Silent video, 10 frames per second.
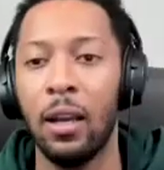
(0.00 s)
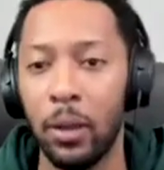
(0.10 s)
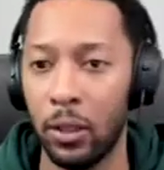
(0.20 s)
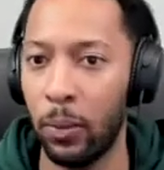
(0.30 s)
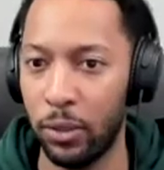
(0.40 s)

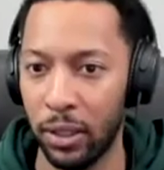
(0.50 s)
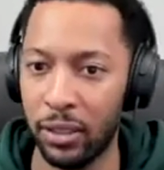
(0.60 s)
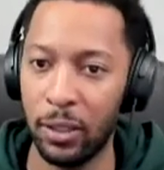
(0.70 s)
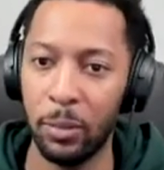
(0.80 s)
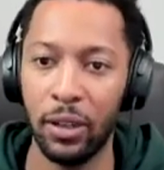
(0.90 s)
Because once it
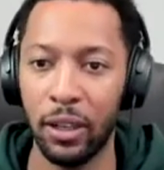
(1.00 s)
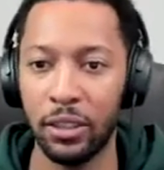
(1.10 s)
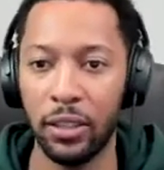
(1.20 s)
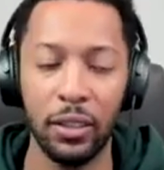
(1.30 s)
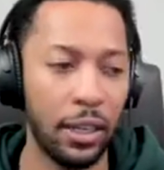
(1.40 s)
gets to
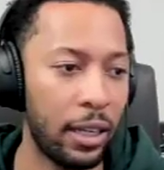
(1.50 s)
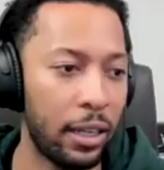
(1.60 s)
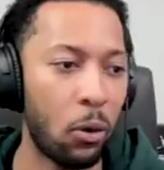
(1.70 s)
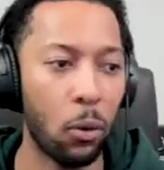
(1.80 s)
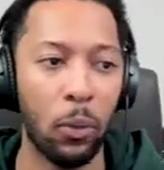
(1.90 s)
production
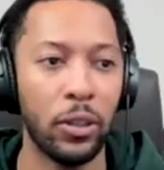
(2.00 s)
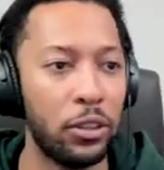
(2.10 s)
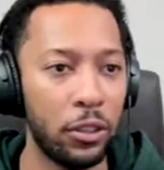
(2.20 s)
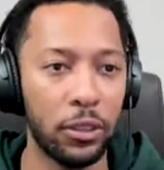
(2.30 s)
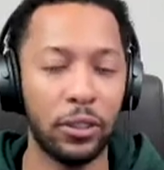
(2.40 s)
or once
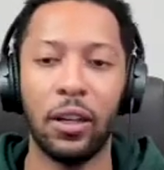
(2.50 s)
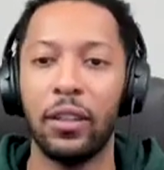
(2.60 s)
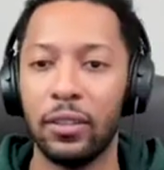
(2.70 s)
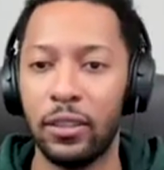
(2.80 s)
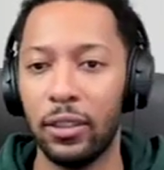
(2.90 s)
you're
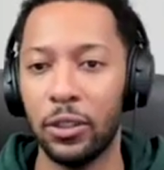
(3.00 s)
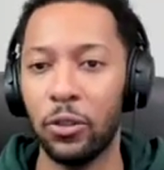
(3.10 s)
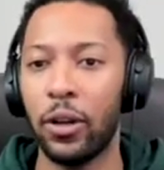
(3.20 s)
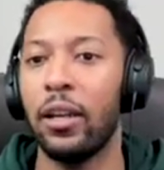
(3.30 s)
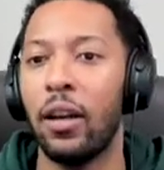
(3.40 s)
starting to
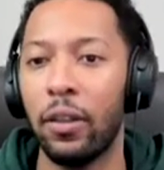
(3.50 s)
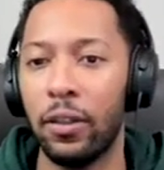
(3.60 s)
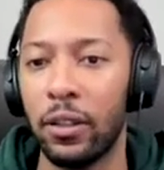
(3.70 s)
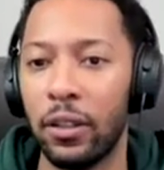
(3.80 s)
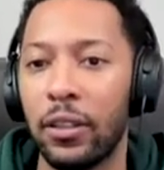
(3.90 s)
train
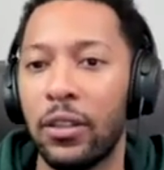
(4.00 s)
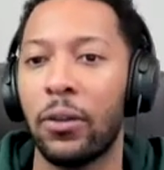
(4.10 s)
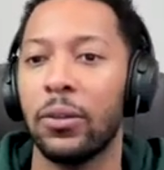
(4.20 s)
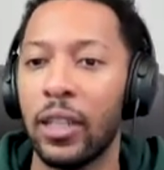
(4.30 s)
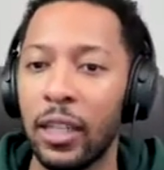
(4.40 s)
other
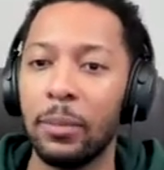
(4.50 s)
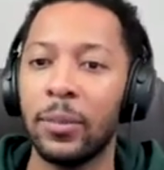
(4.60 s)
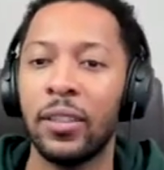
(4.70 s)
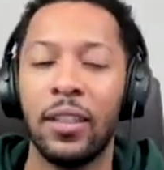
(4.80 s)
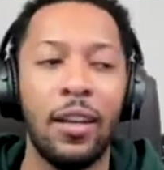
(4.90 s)
internal teams